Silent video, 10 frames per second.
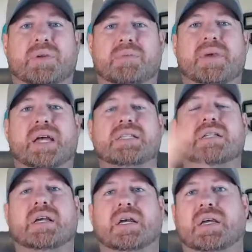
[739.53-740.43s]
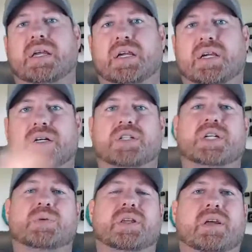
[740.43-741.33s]
But imagine in
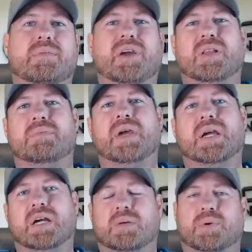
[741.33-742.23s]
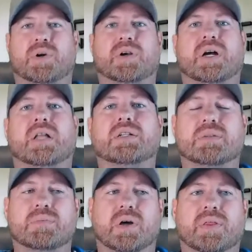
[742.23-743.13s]
countries where they may only make a couple $100s a
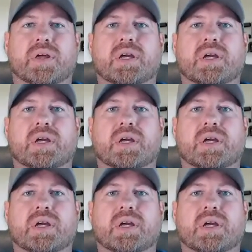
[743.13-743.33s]
month.